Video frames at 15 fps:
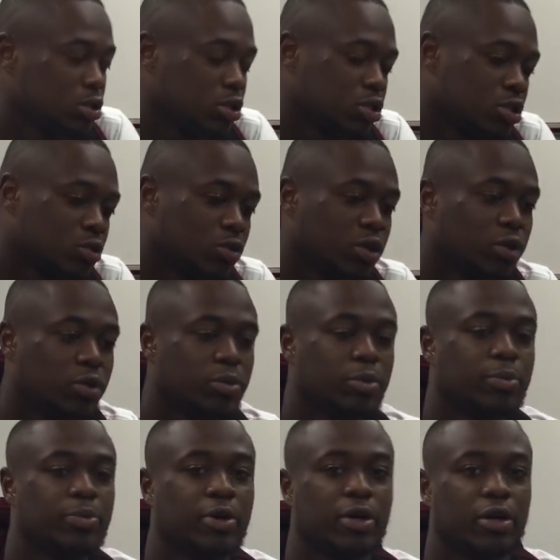Just the way we
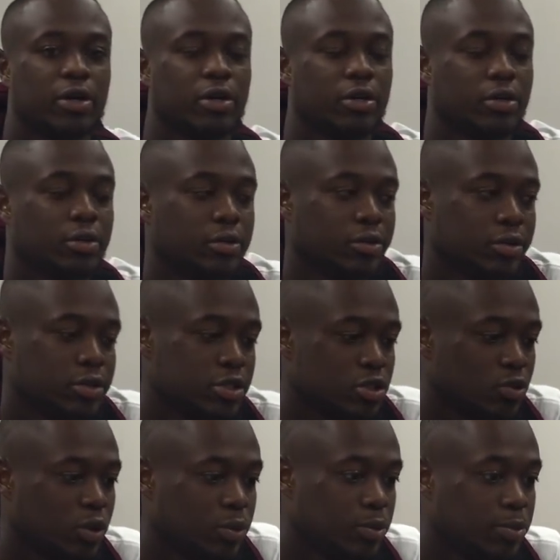prepare,
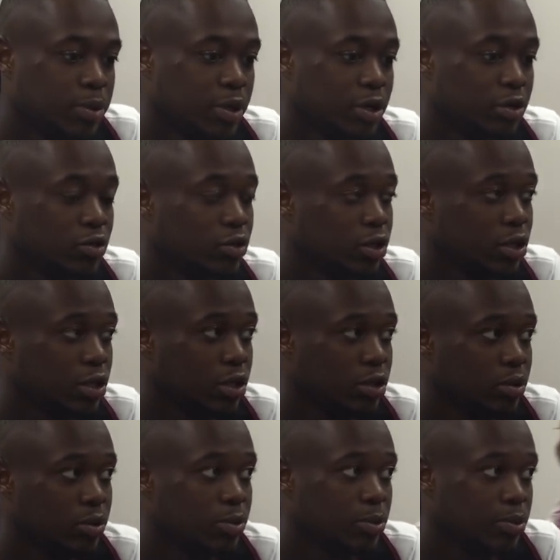during
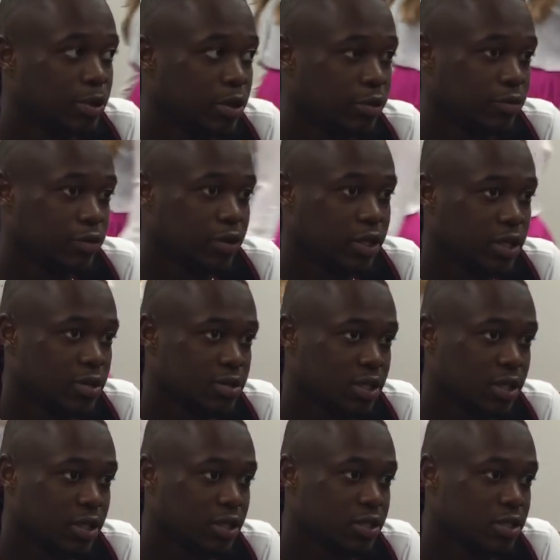camp, we prepare for games
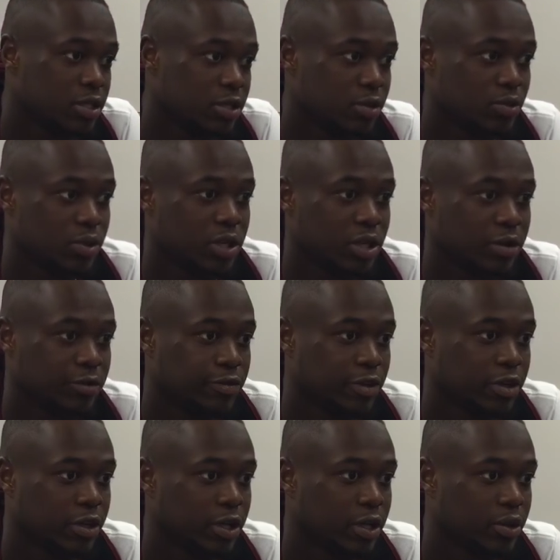like this. You kind of
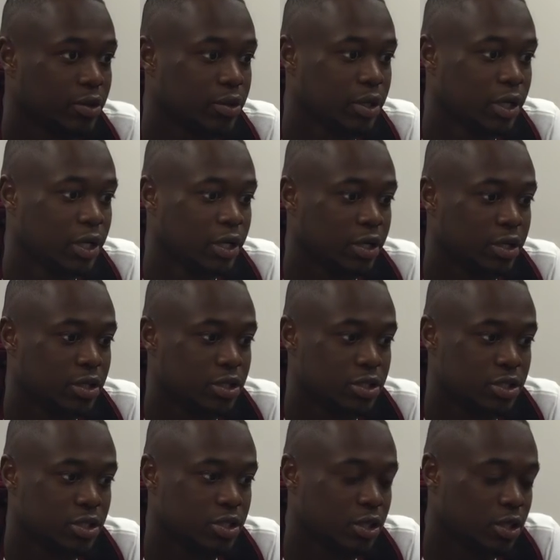figured out,
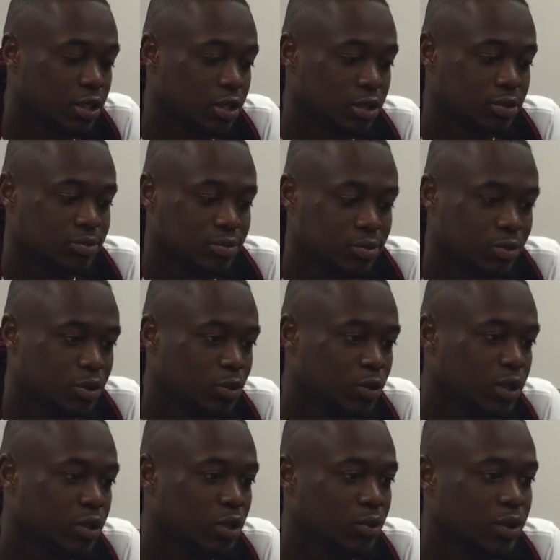
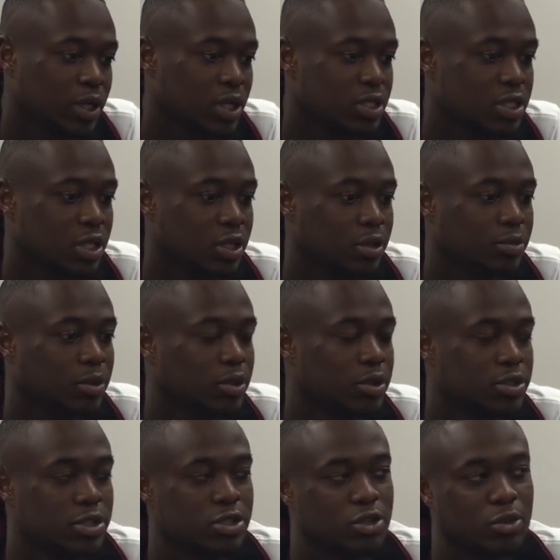we know we got talent, but
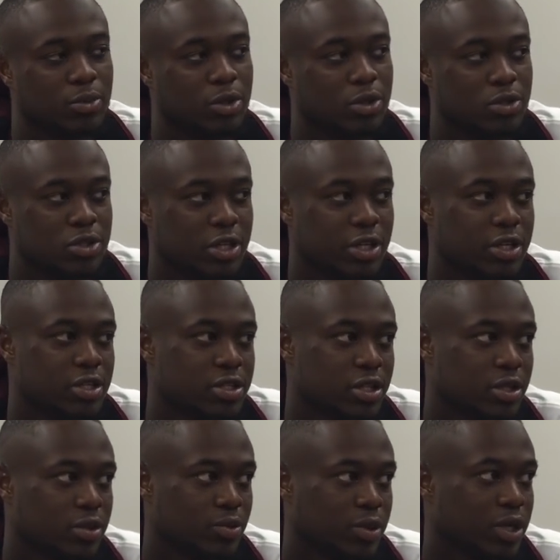it's just going to be those games
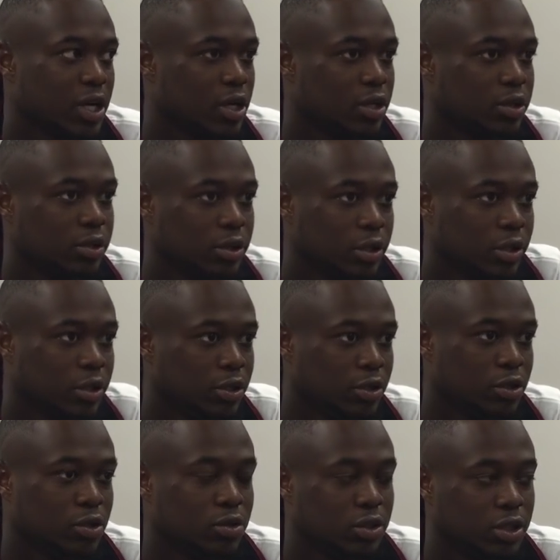that we got to, you
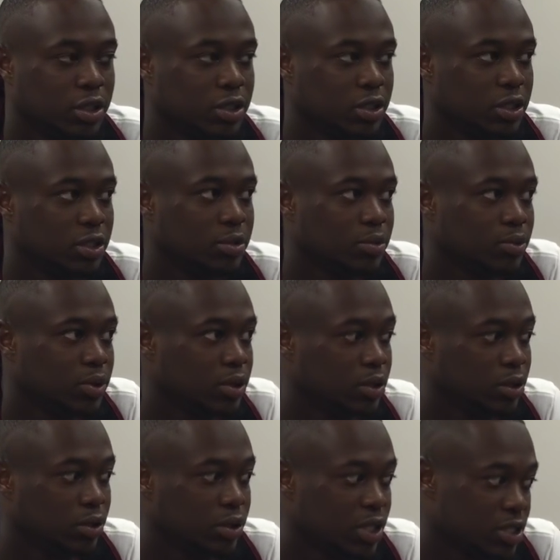know, dig deep.
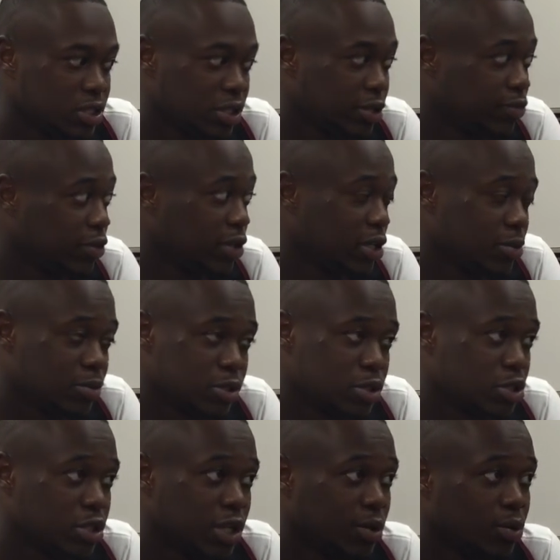That's definitely not the
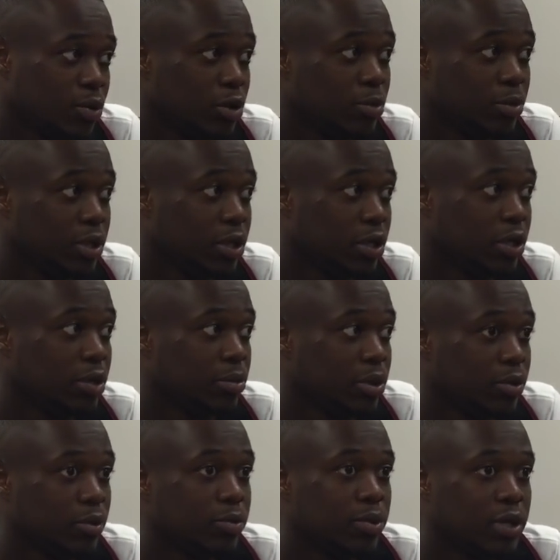position that we want to be in,
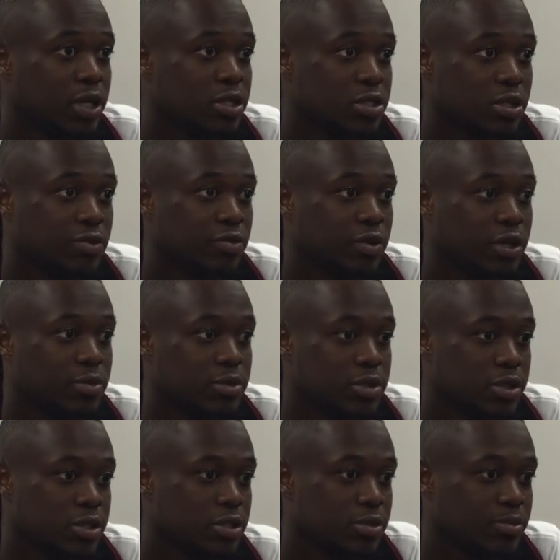but we put ourselves in that
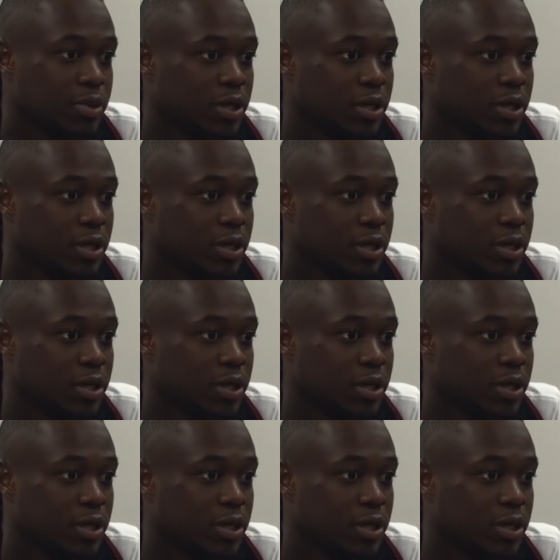position.